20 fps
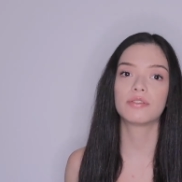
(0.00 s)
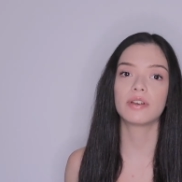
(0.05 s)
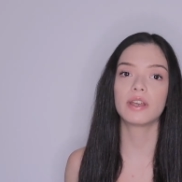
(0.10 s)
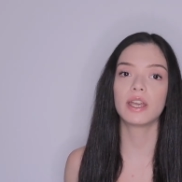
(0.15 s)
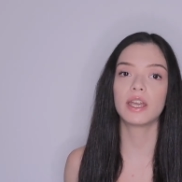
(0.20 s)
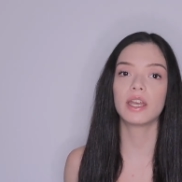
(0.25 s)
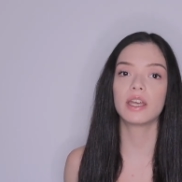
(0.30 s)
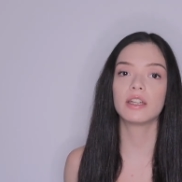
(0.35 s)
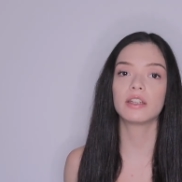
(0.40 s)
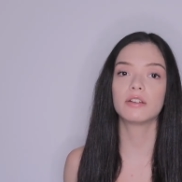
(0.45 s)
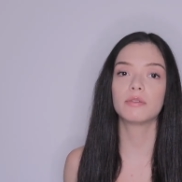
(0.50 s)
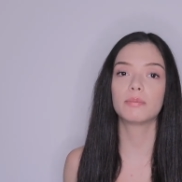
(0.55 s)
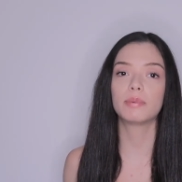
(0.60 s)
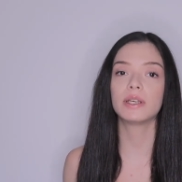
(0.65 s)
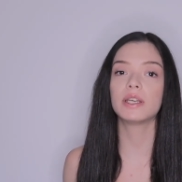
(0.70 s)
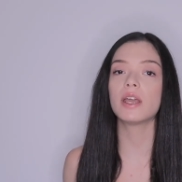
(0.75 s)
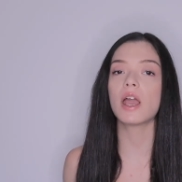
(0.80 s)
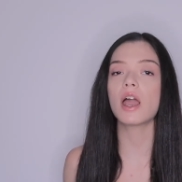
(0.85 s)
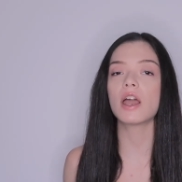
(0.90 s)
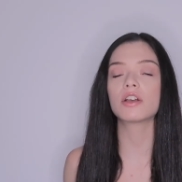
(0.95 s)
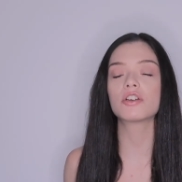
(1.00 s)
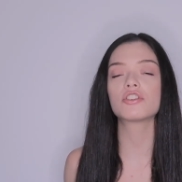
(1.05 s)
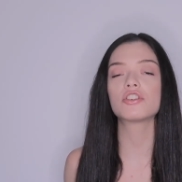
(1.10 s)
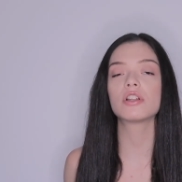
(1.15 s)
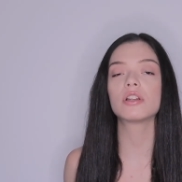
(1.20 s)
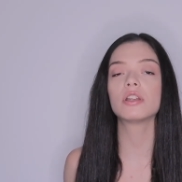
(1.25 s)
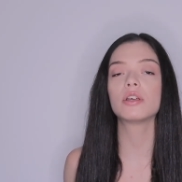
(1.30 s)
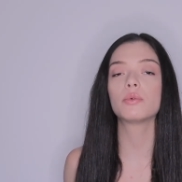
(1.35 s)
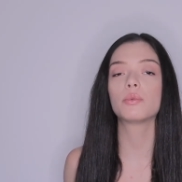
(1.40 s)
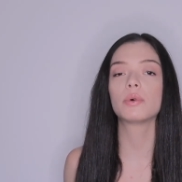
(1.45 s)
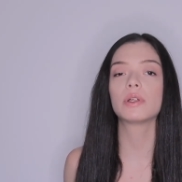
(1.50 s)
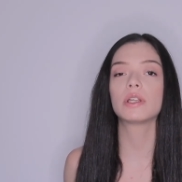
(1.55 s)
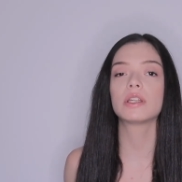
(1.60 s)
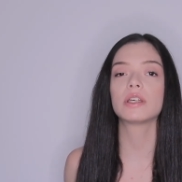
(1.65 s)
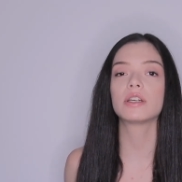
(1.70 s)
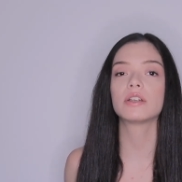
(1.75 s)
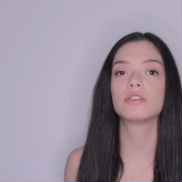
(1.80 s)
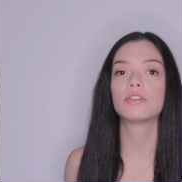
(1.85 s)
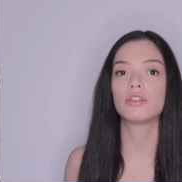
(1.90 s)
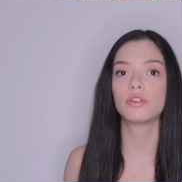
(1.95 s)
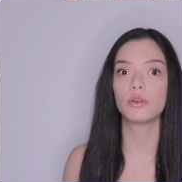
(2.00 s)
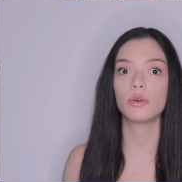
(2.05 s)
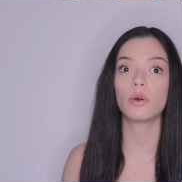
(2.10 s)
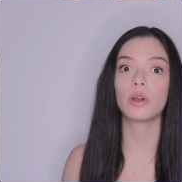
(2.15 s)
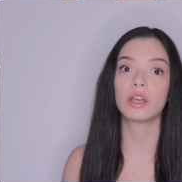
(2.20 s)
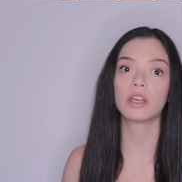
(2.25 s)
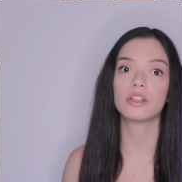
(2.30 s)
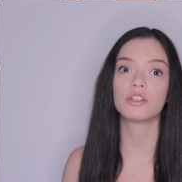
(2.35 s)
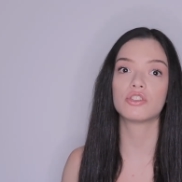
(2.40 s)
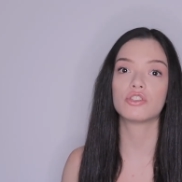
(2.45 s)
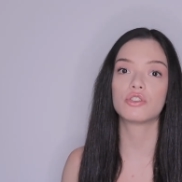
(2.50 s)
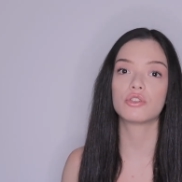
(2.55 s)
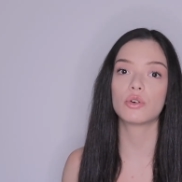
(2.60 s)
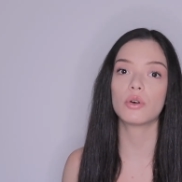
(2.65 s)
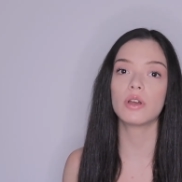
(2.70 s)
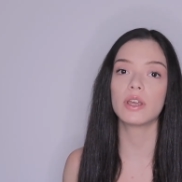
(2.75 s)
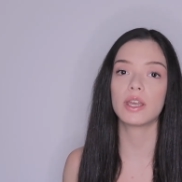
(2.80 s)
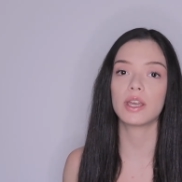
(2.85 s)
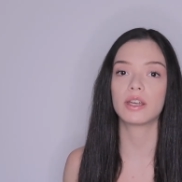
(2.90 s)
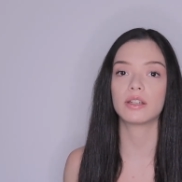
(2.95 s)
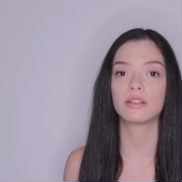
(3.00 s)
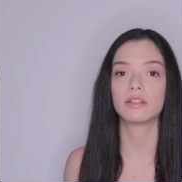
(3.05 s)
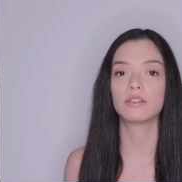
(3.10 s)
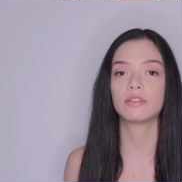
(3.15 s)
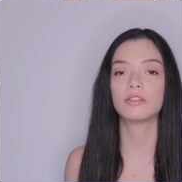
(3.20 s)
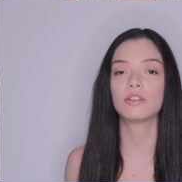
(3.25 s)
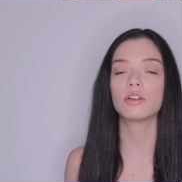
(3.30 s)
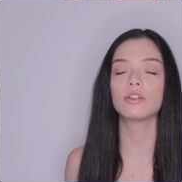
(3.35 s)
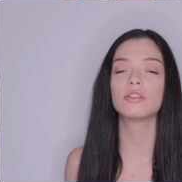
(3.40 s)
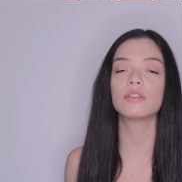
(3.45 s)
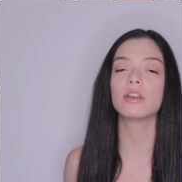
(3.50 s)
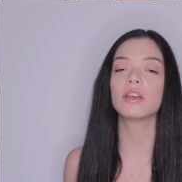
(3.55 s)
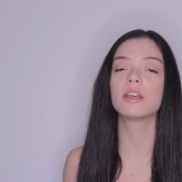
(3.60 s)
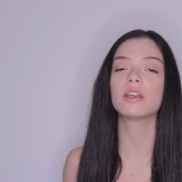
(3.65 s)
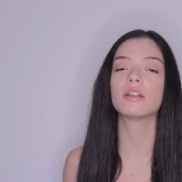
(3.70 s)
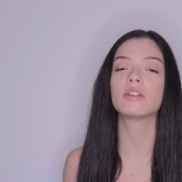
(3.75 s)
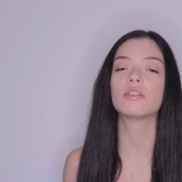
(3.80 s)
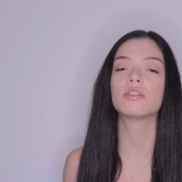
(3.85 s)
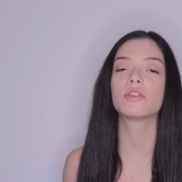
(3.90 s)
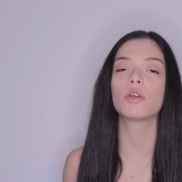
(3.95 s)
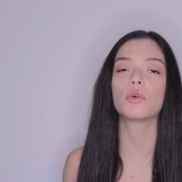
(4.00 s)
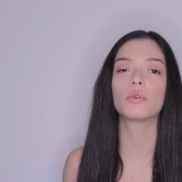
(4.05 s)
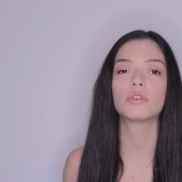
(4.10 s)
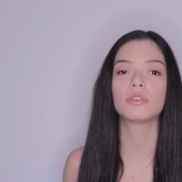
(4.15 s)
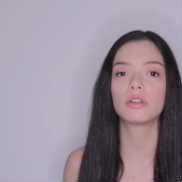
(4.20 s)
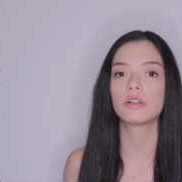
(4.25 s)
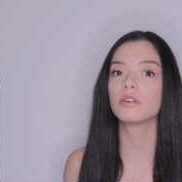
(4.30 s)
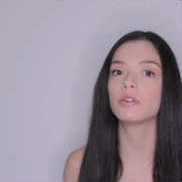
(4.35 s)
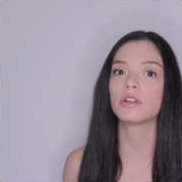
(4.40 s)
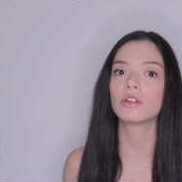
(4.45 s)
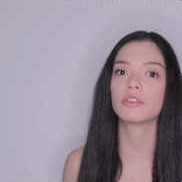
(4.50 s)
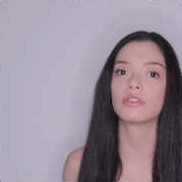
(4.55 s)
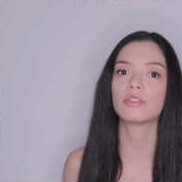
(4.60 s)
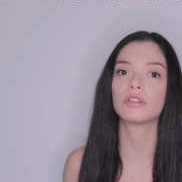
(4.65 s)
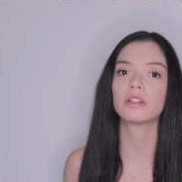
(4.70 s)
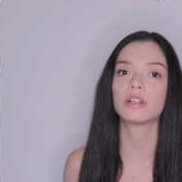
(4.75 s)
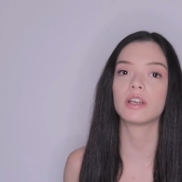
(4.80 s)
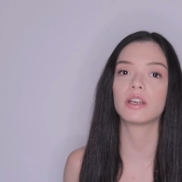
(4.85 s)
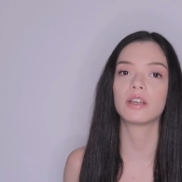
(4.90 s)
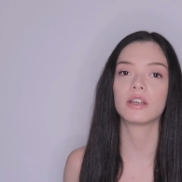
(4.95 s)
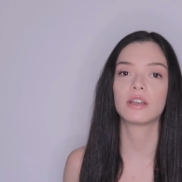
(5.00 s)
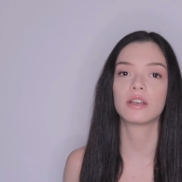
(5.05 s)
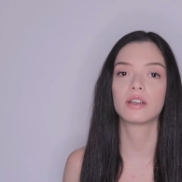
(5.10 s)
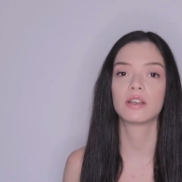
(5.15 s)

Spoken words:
And be actually willing to enjoy it. Don't take it so seriously.